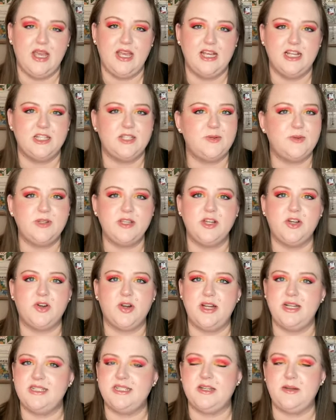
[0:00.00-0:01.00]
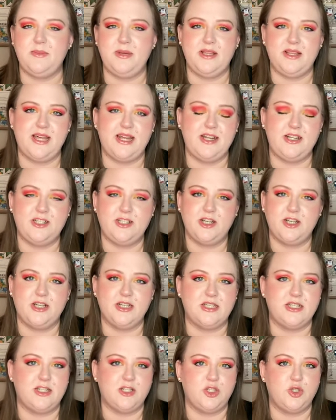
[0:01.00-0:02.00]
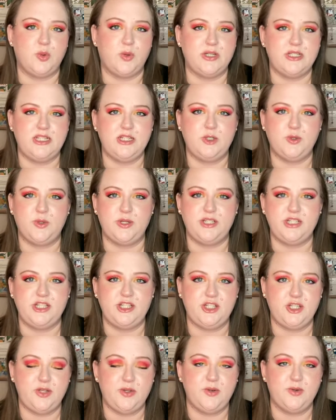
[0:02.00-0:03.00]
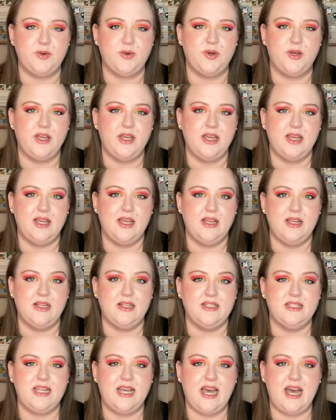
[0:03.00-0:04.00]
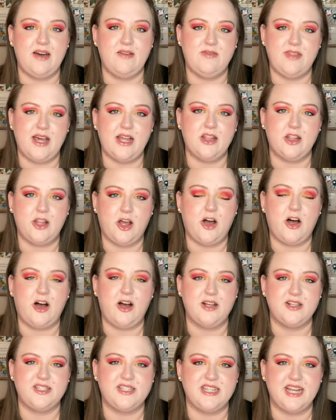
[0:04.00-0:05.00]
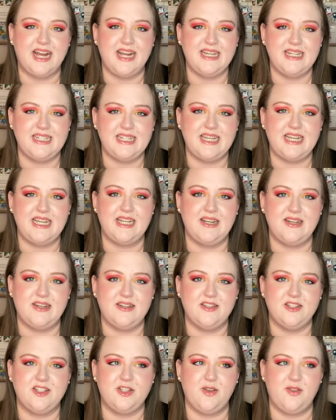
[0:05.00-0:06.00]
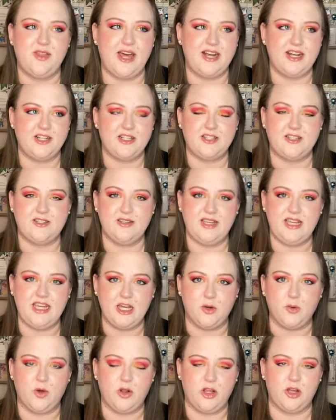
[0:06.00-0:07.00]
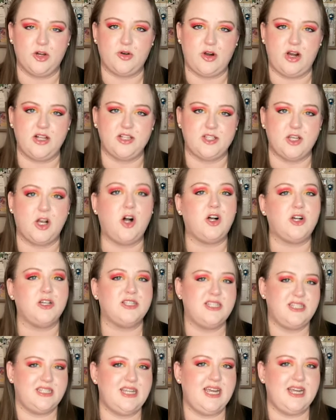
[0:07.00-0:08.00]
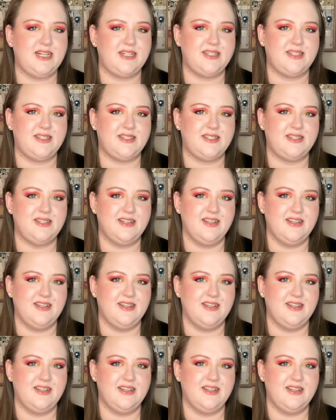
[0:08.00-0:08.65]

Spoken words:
It's really crazy to me that it took until 2022 to have that law signed in so that it's equal across all states,